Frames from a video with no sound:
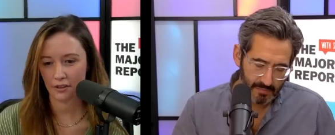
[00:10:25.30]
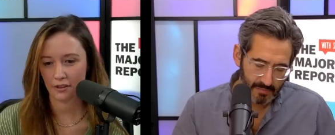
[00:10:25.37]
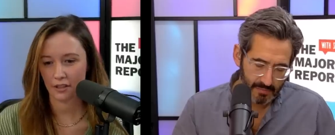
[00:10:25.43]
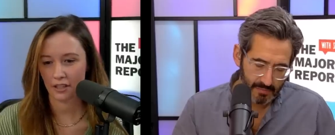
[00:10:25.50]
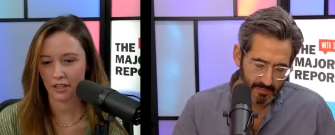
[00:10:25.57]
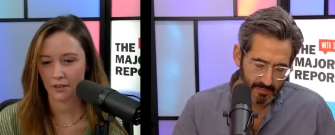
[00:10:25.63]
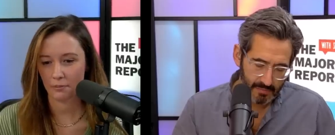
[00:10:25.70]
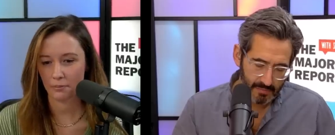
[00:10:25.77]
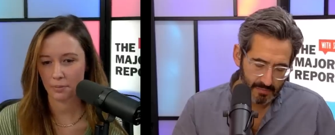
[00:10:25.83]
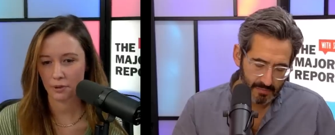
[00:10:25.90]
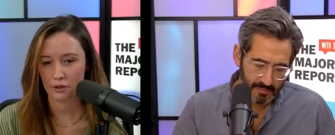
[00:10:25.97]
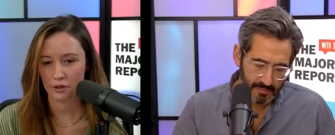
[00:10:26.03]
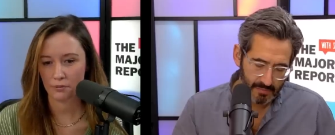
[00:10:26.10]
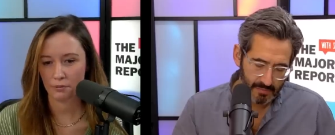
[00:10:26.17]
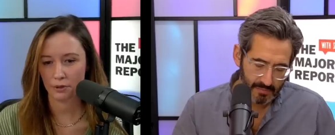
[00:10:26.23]
Speaker 1: uh,
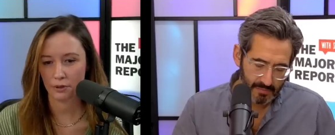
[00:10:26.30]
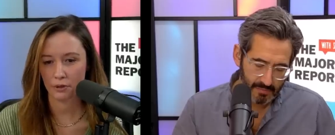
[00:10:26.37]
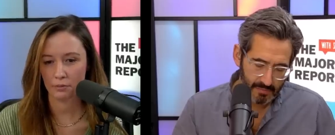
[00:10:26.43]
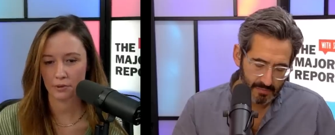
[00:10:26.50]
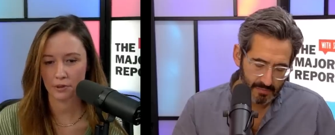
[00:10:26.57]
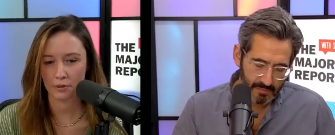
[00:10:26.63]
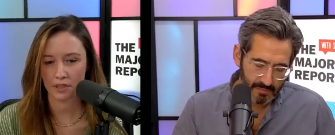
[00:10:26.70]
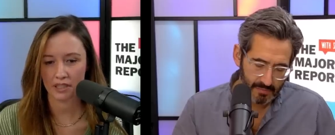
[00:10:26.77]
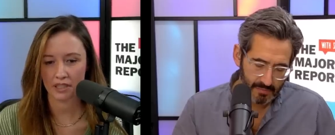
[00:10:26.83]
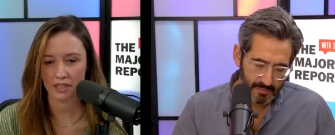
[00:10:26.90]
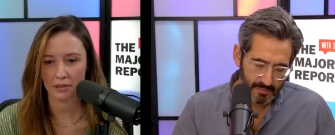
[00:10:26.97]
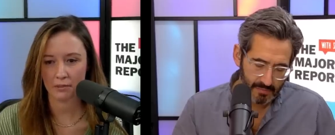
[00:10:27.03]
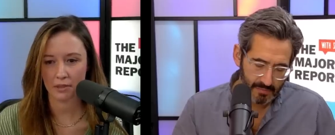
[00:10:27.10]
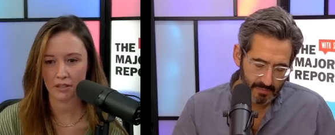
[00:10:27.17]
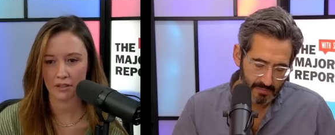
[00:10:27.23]
push and pull between
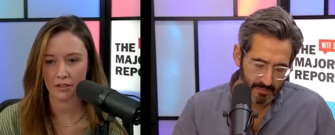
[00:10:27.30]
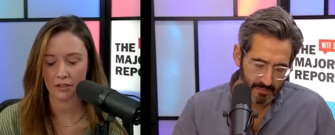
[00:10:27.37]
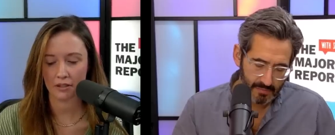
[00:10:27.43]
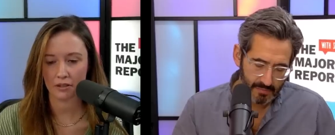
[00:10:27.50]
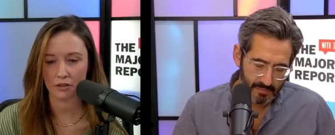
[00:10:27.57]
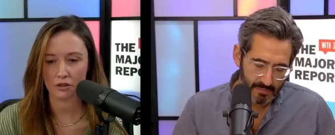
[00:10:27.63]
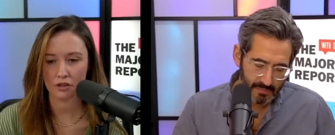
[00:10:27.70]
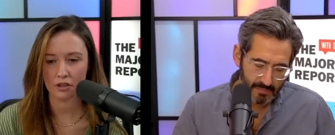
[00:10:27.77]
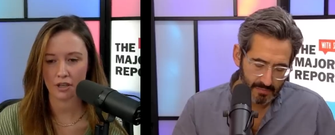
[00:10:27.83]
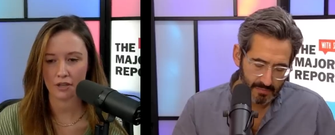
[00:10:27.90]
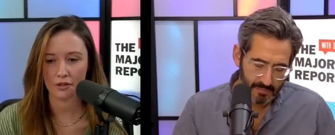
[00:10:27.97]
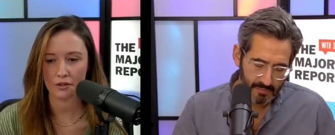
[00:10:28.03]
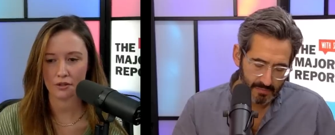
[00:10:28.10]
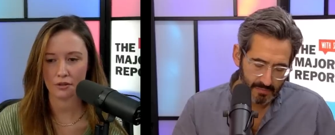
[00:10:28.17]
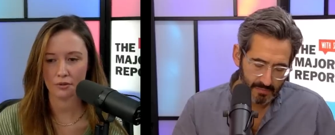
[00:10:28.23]
him and the the
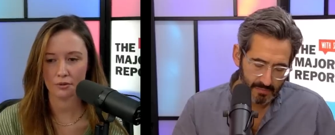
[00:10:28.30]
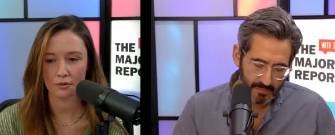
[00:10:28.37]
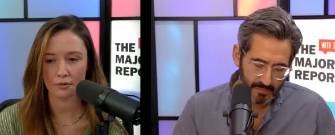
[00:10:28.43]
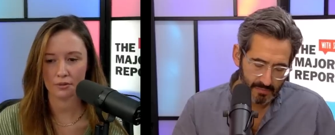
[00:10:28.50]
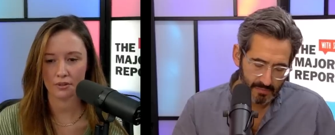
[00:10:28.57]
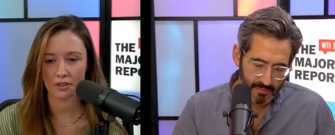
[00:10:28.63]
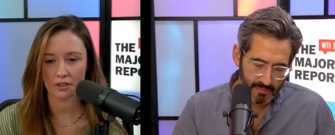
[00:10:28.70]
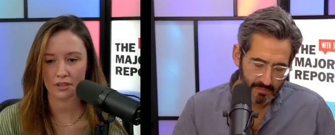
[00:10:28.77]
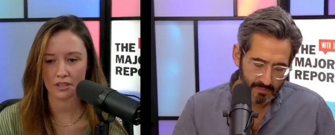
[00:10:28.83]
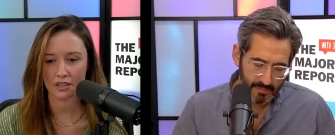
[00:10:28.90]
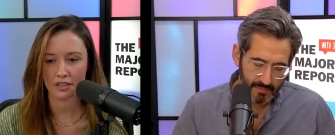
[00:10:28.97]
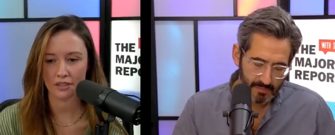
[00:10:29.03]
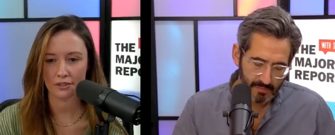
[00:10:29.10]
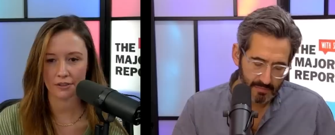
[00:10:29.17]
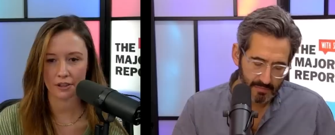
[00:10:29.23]
judge who
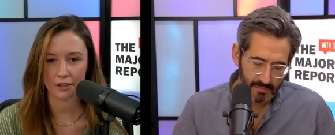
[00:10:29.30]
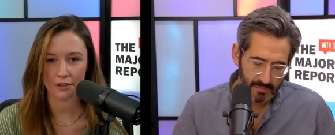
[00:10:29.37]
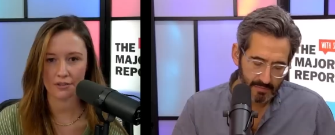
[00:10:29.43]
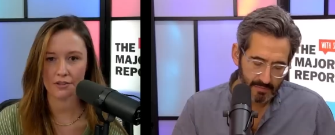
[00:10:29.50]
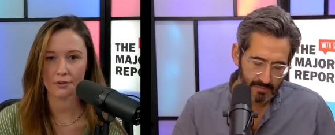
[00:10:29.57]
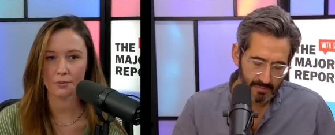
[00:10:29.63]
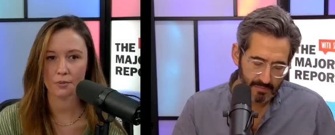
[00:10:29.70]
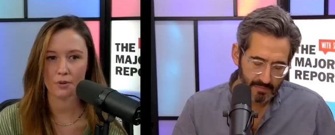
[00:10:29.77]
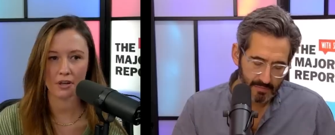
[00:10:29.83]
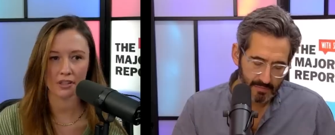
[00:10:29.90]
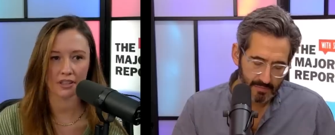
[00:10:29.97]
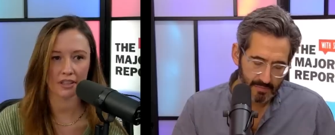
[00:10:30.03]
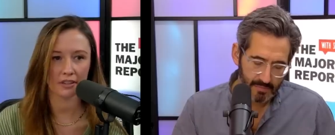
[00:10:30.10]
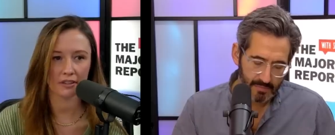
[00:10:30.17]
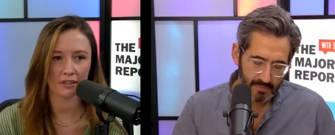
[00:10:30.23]
he clearly also
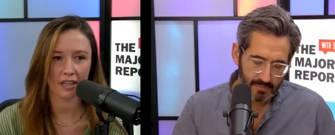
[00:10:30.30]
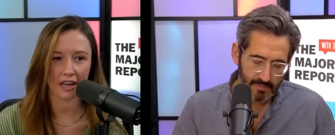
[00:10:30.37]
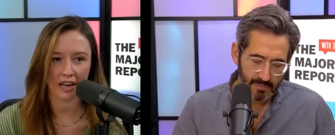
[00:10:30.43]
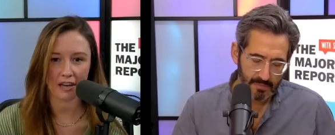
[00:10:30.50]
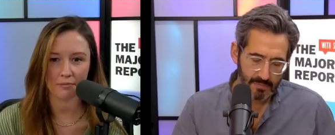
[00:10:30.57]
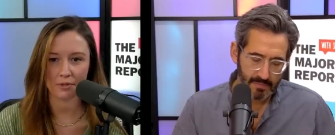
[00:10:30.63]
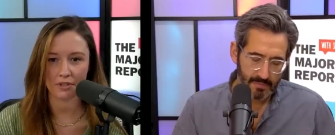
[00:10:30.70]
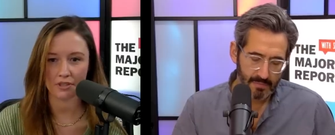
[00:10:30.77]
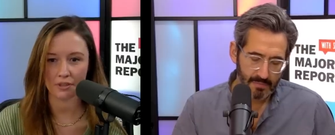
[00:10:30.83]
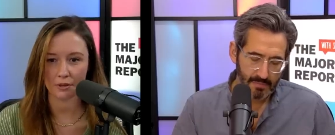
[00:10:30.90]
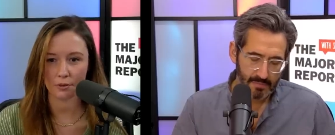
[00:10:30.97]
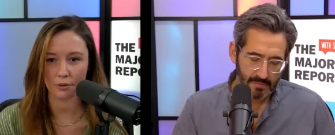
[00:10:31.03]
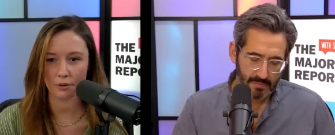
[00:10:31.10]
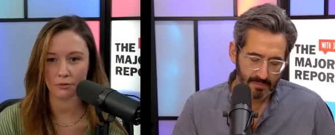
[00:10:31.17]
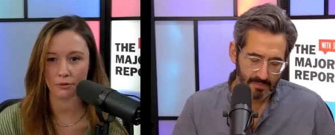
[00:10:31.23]
wanted cameras in
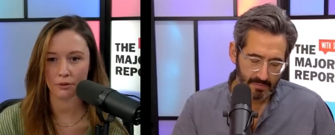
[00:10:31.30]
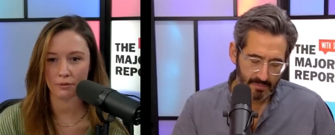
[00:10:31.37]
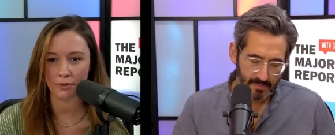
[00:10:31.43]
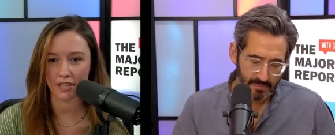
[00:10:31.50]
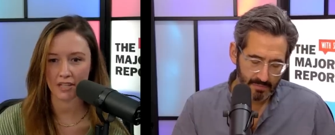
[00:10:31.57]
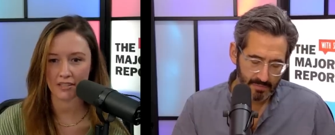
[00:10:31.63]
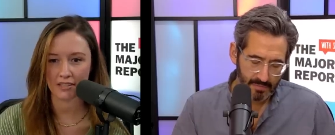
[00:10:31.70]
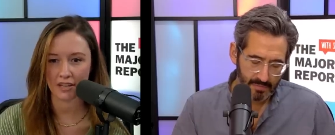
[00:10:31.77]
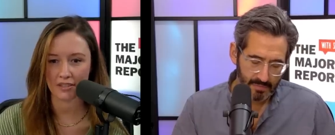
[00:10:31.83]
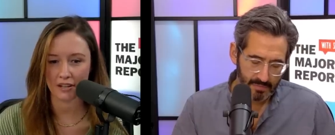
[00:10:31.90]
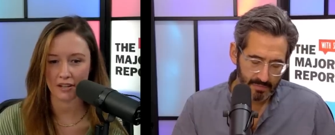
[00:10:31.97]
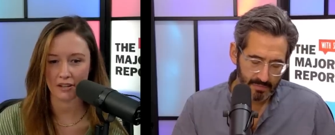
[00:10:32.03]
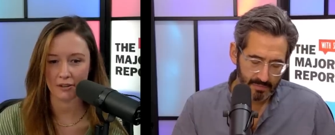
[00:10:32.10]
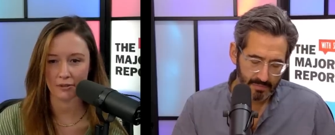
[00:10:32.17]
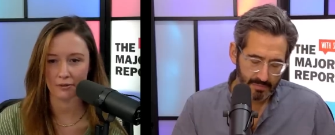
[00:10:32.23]
the courtroom and they said
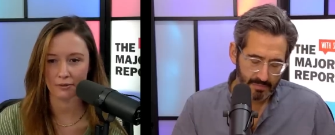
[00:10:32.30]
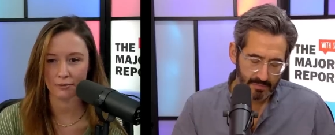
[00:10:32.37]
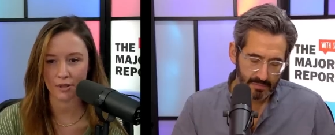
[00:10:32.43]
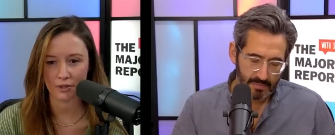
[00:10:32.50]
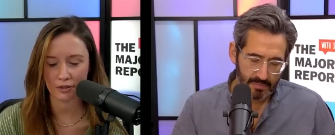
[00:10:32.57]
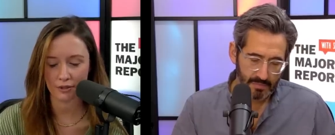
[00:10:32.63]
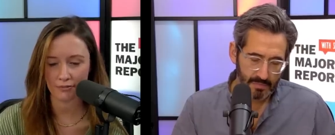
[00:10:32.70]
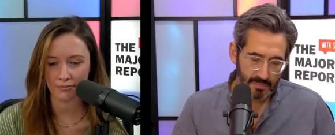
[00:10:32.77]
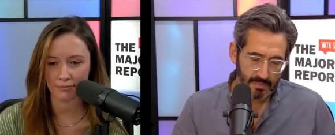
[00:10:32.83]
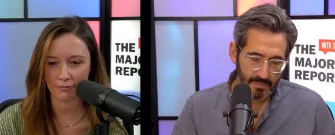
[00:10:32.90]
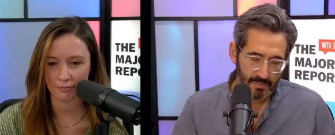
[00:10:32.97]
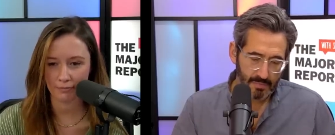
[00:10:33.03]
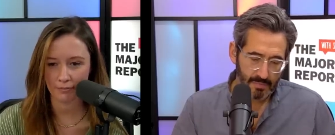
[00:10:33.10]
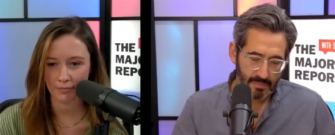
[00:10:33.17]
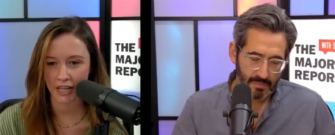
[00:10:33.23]
no which
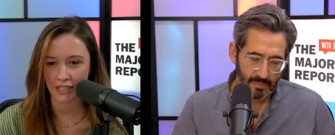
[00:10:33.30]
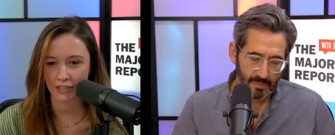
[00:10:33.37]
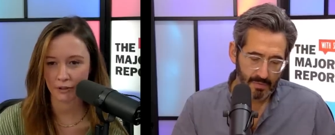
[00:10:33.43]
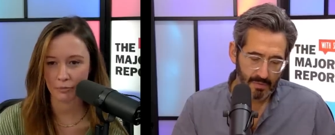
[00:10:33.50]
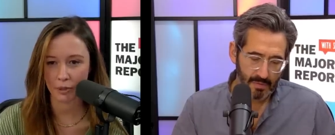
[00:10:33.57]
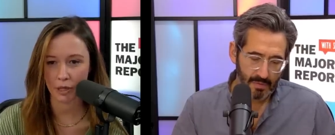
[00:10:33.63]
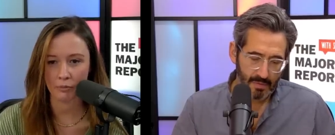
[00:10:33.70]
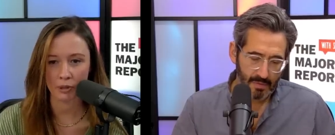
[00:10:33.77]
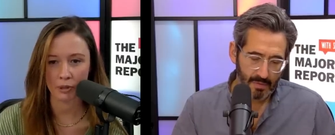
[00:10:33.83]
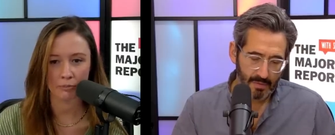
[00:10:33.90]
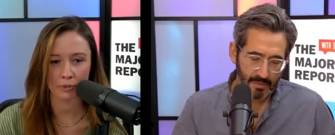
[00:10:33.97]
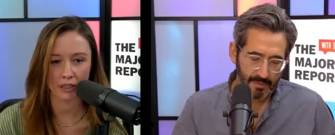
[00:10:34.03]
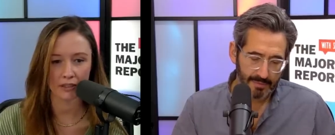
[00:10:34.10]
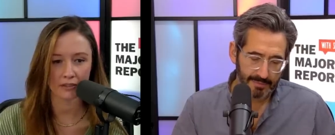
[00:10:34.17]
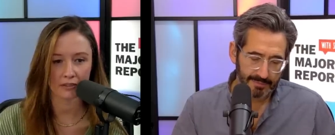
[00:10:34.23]
kind of a bummer,
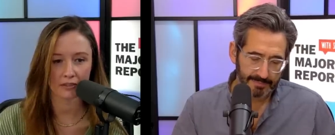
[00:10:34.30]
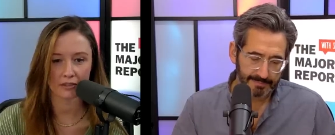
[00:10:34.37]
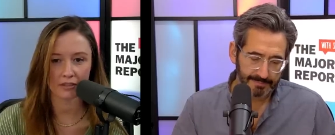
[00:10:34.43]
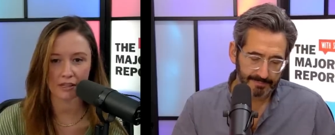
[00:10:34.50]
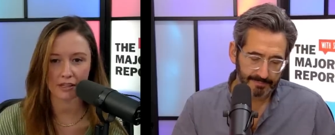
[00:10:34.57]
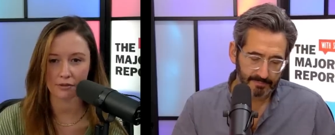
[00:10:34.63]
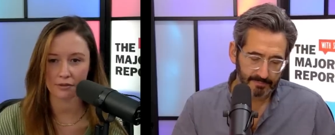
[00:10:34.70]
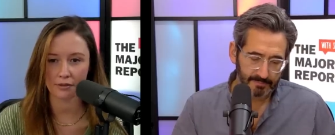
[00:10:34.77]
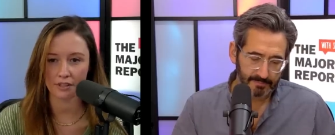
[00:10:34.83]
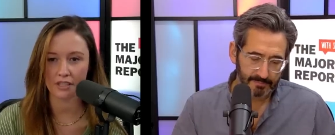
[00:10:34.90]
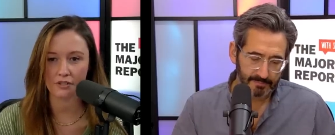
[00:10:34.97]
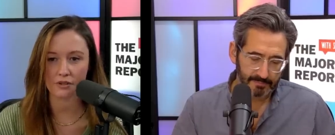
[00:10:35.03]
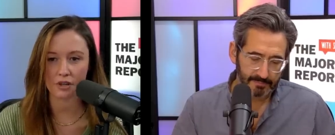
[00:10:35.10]
but they he's